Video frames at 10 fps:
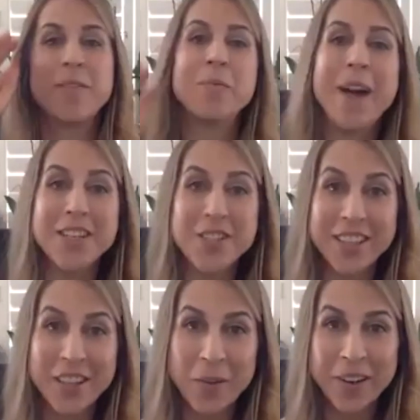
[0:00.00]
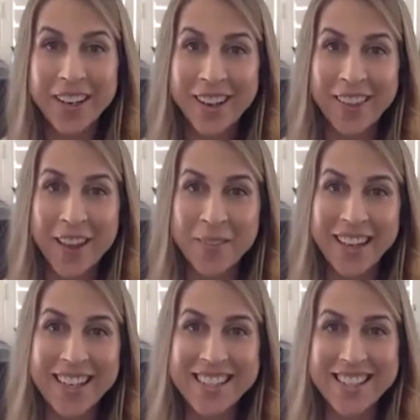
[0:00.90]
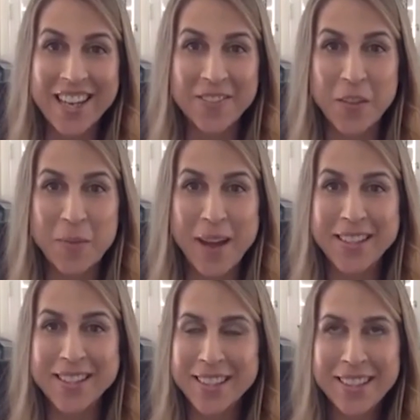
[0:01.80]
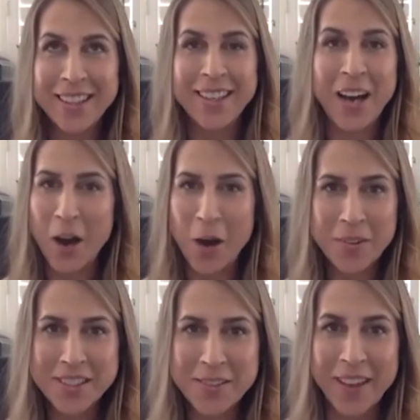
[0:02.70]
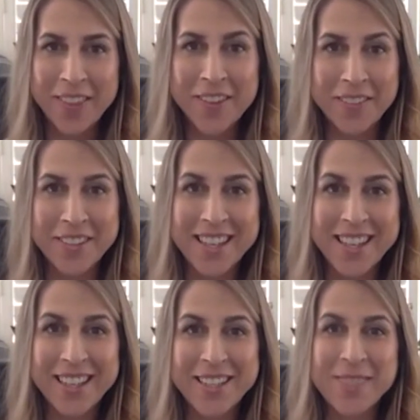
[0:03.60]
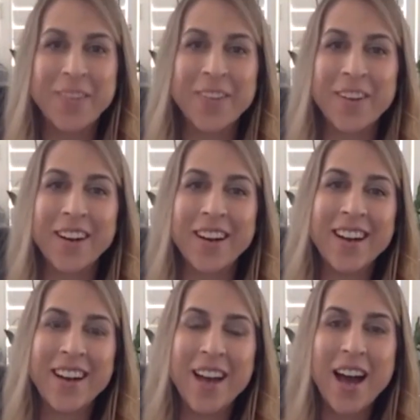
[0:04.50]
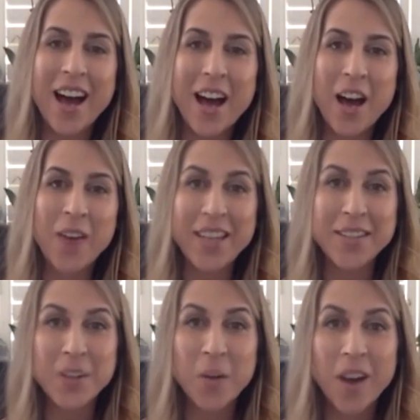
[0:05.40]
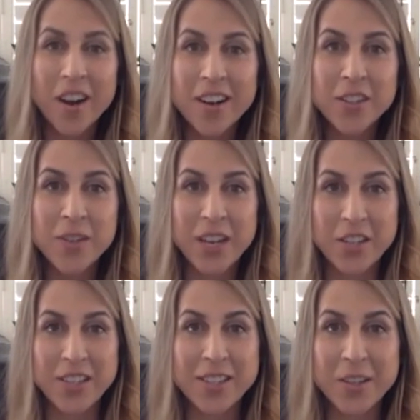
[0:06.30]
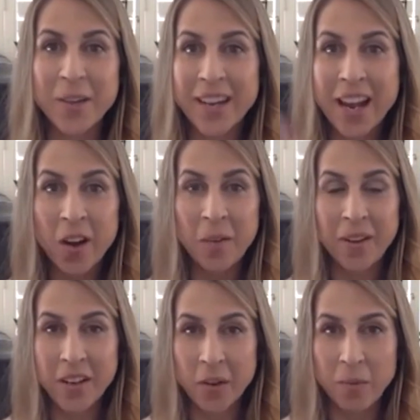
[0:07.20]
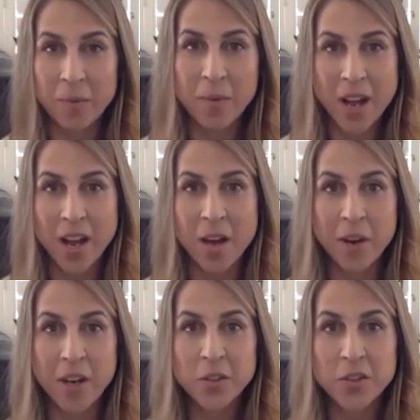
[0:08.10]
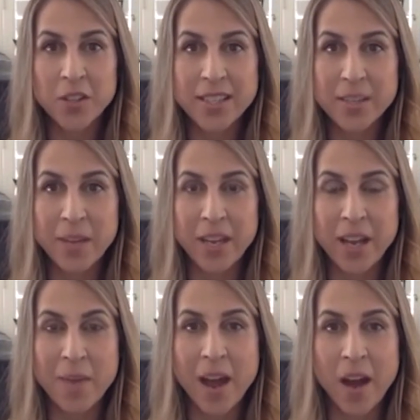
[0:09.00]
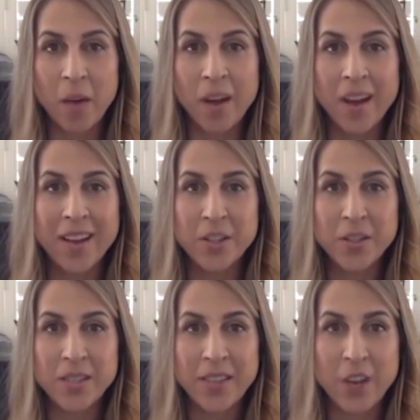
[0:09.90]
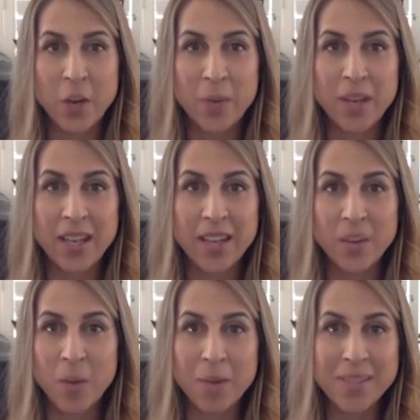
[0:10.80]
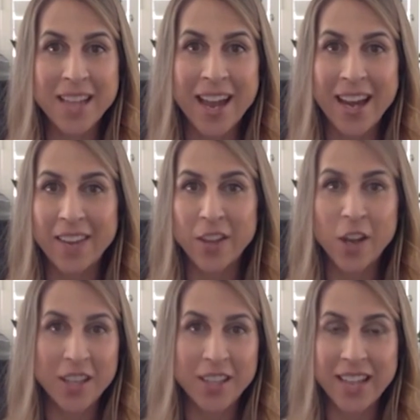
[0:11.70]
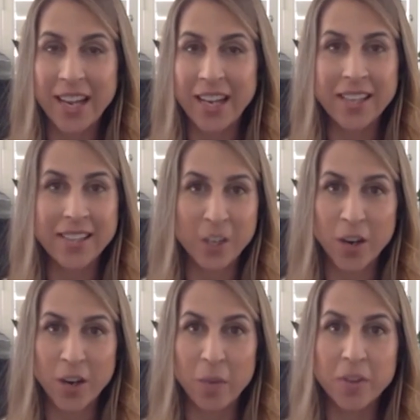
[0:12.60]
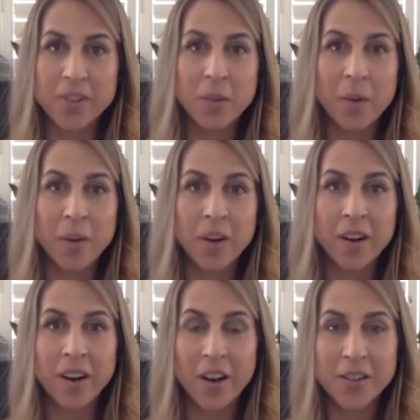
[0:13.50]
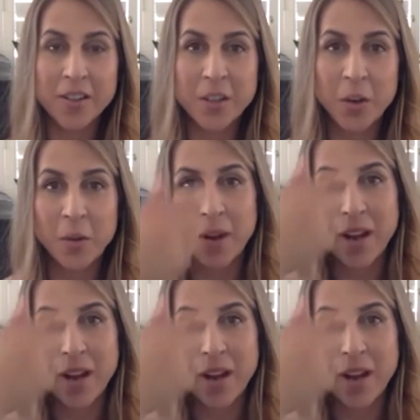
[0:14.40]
passionately working on them, like he said, for the past almost a month. It feels like it's been longer. Okay, so our directory. So right now, Mark told you guys a bit about Choosing Therapy, the website, the content. It's incredible. So what we're also